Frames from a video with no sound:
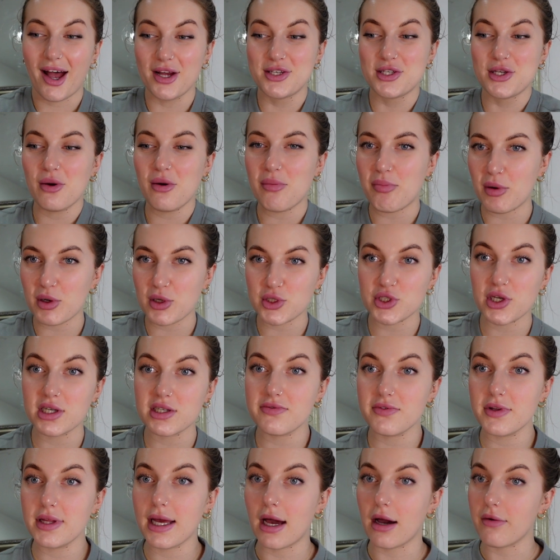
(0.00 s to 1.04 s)
I do apologise
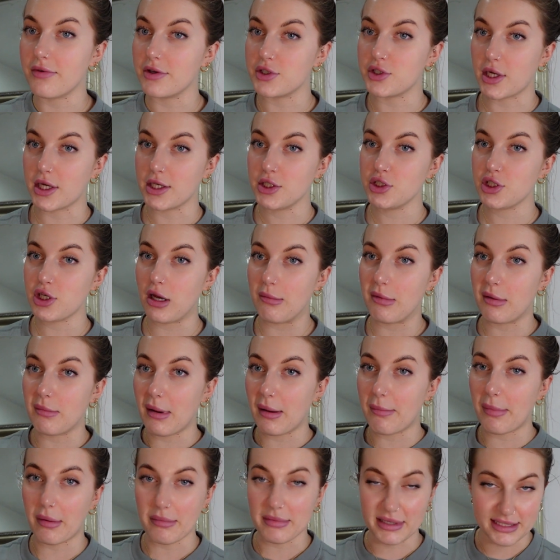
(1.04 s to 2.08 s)
for the outfit change. I'm in
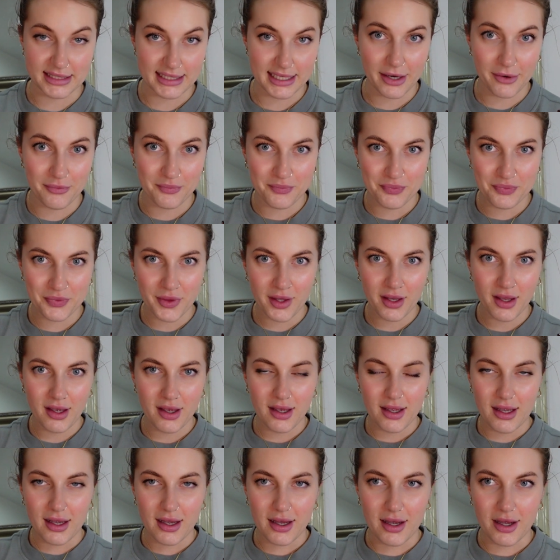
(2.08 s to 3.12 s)
my bummies now.
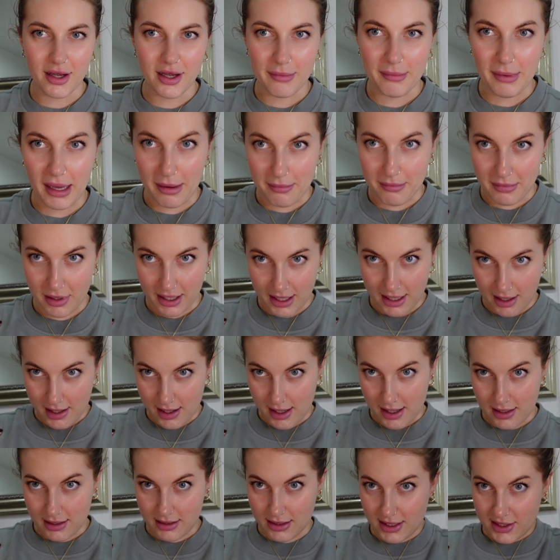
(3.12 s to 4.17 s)
Um, and my
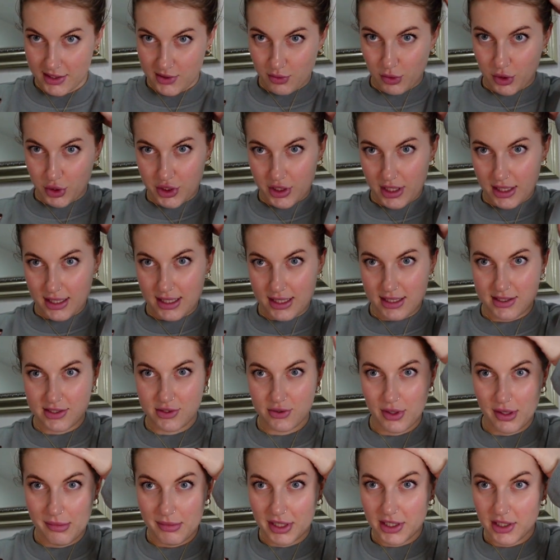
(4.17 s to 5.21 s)
hair needs washing. It's
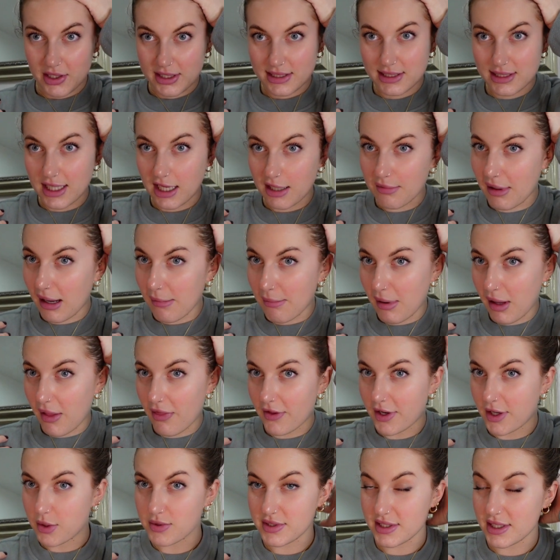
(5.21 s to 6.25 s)
not in my nice slick back bun
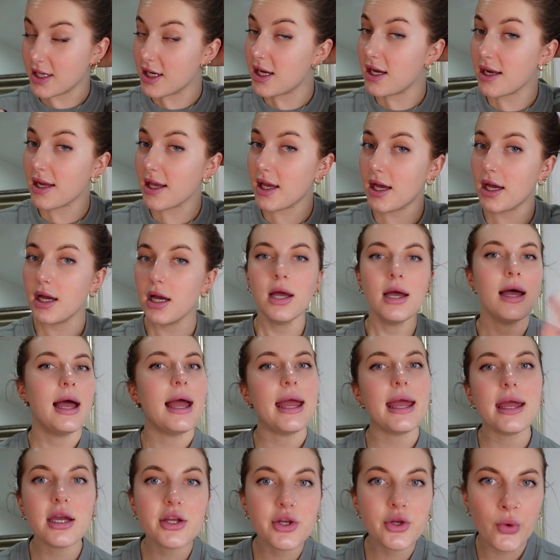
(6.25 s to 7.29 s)
that it was in earlier.
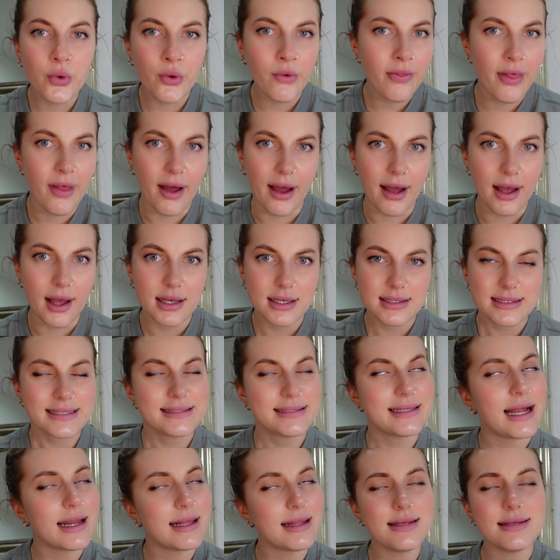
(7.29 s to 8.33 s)
Ignore that. It's
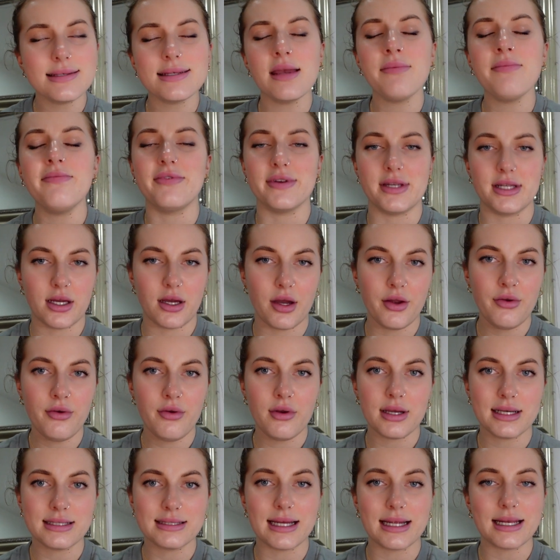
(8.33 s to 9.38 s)
exactly the same video,
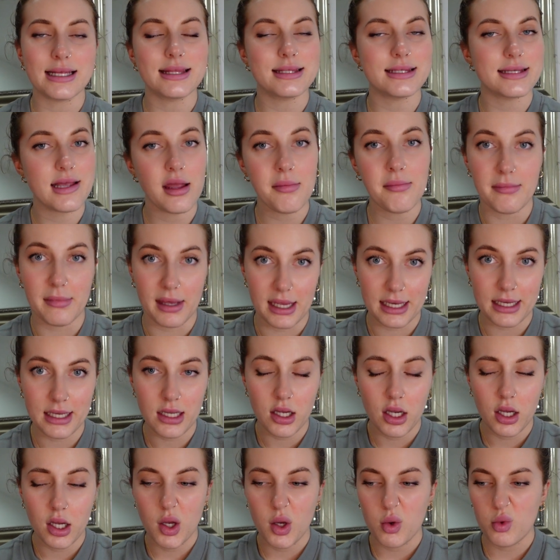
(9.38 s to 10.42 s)
exactly the same me.
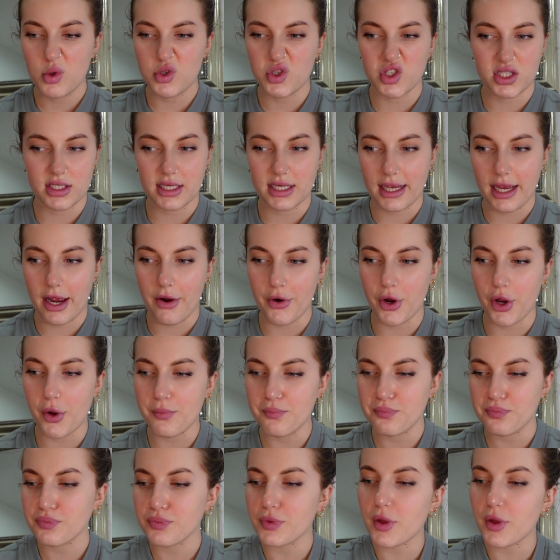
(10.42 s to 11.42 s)
We're just going to carry on.